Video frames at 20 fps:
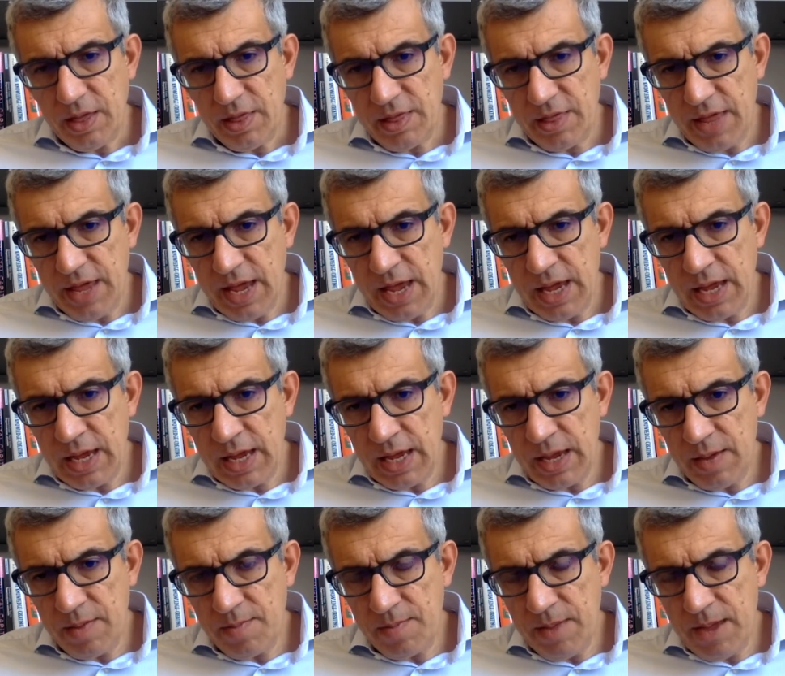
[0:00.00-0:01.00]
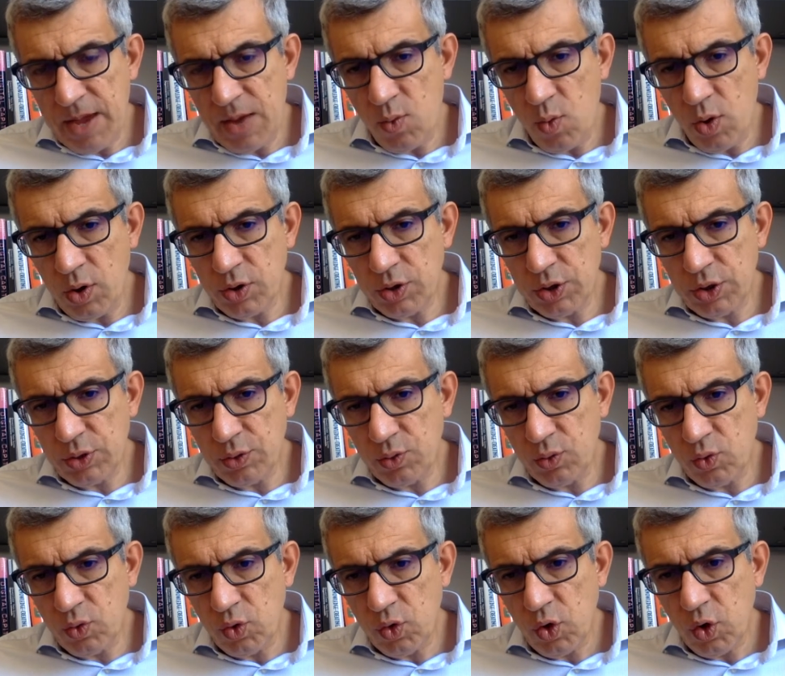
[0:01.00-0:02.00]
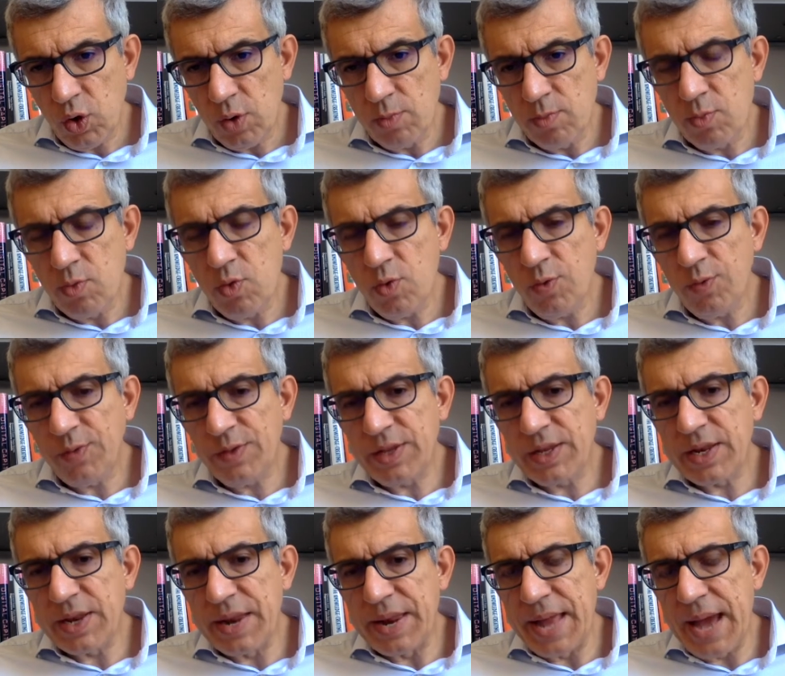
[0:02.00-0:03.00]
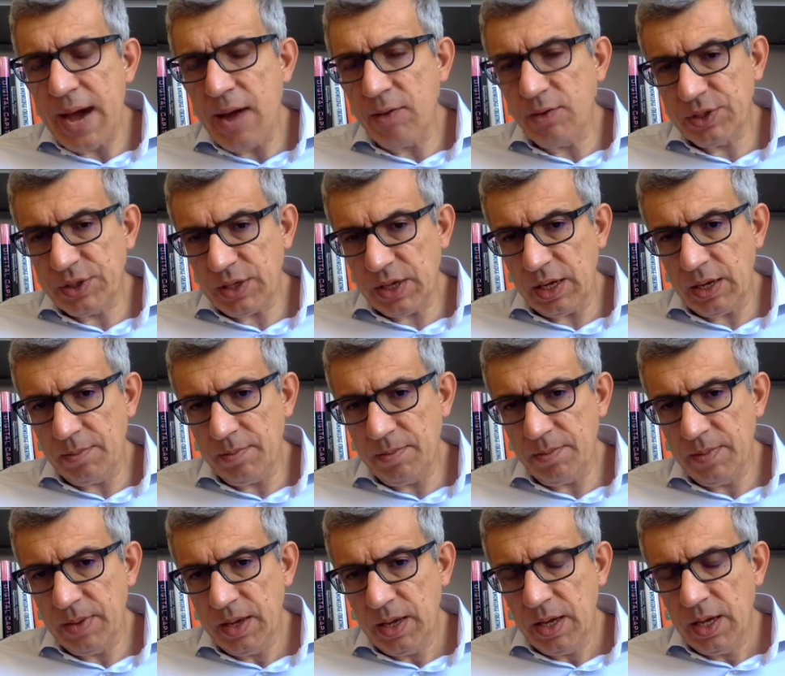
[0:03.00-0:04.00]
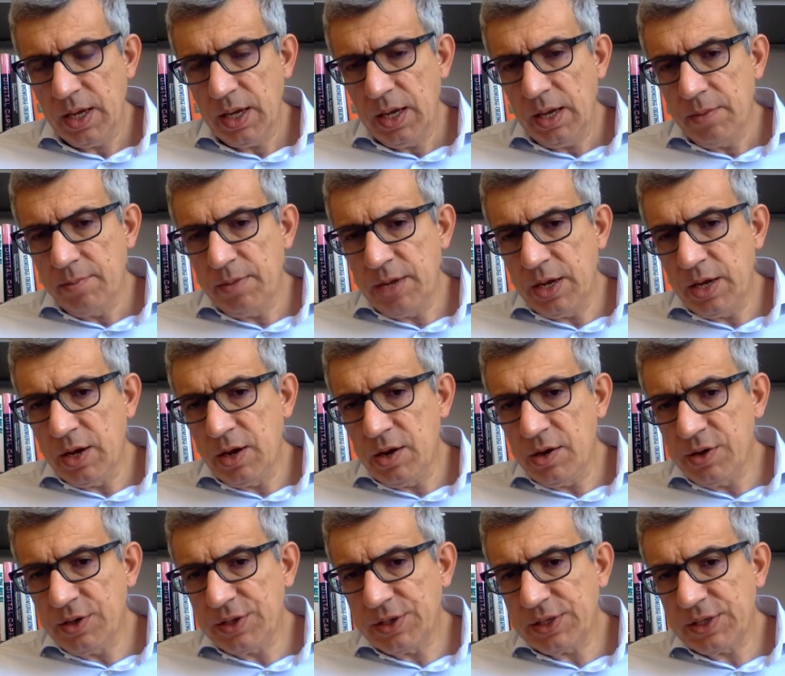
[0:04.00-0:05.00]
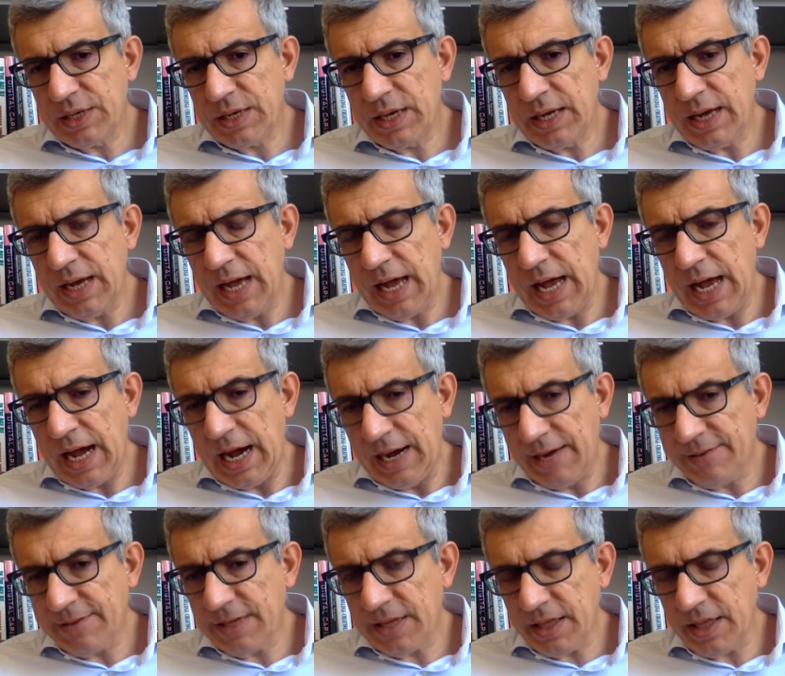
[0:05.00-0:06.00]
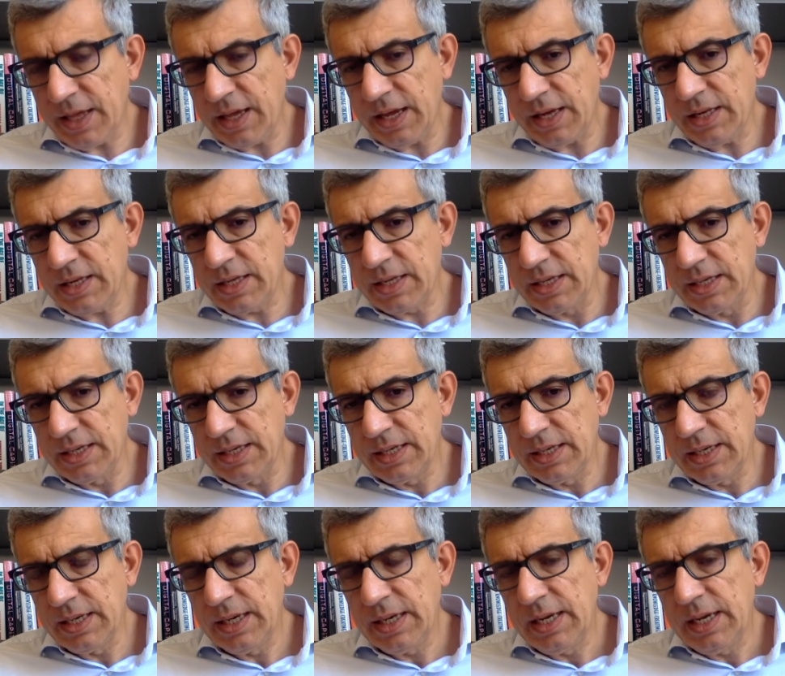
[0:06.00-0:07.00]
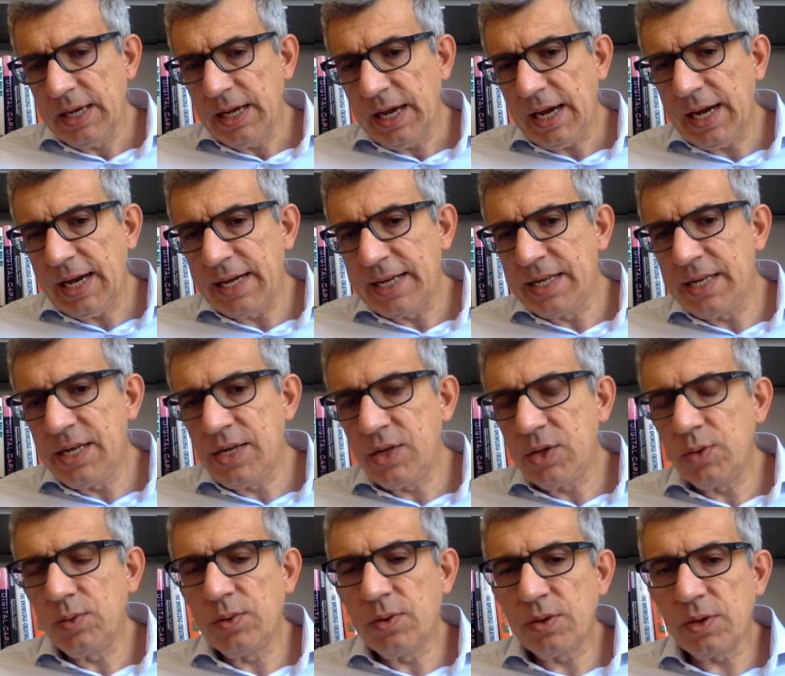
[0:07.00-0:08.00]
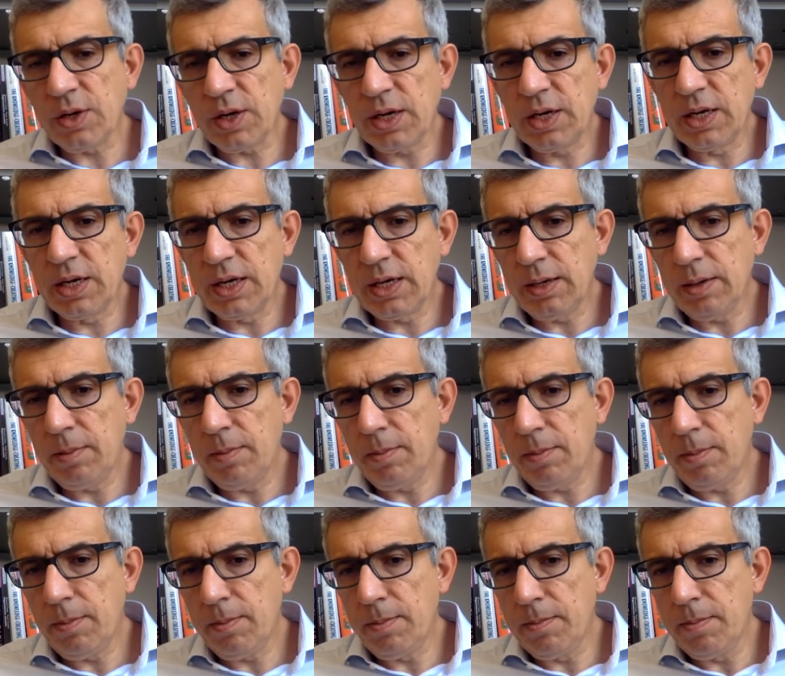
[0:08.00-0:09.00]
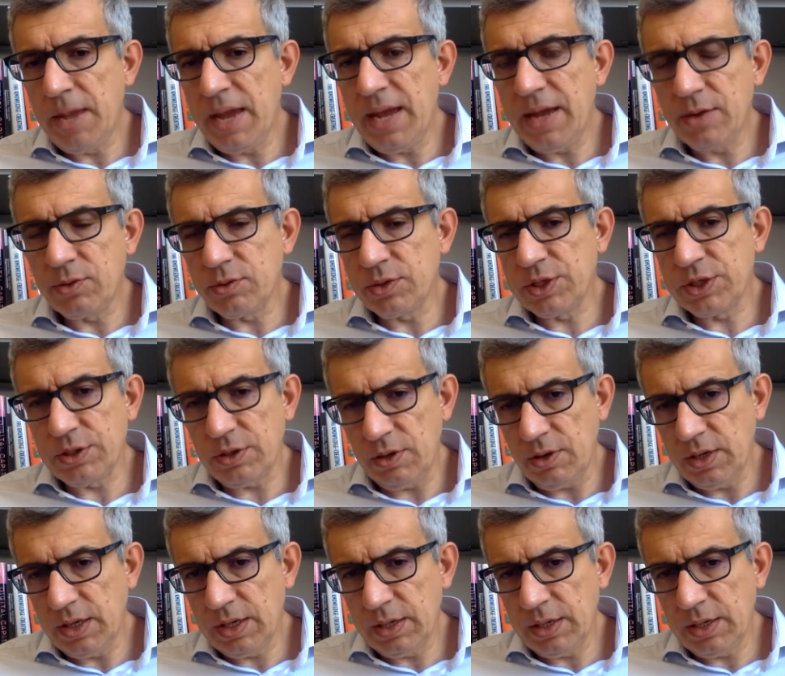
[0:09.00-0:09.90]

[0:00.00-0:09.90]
They may want to move it downstream because after that I need to work make to stock.